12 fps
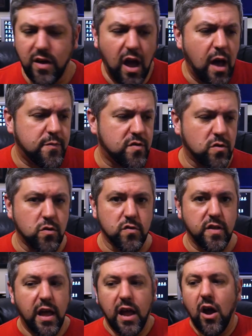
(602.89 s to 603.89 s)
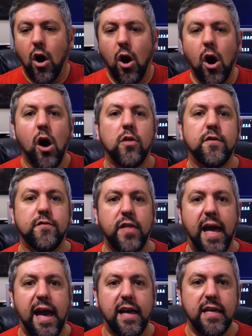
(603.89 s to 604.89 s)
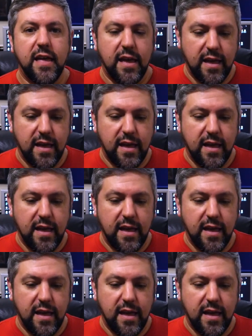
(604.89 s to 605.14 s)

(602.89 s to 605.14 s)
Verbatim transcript: you got obstacles. All of that